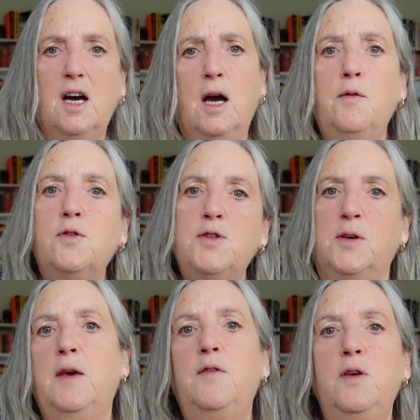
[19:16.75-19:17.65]
I've also
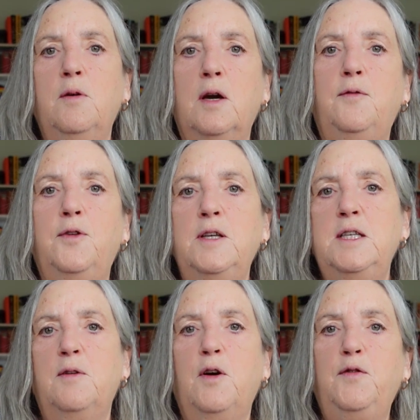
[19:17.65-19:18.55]
given you a
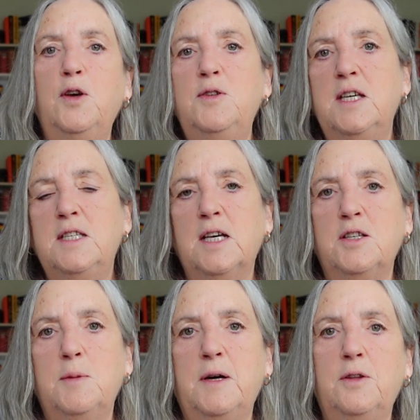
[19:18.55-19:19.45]
few
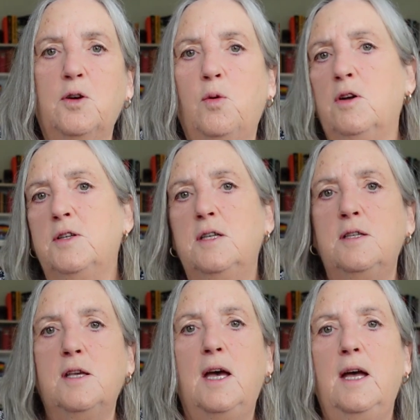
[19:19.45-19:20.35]
details about the qualities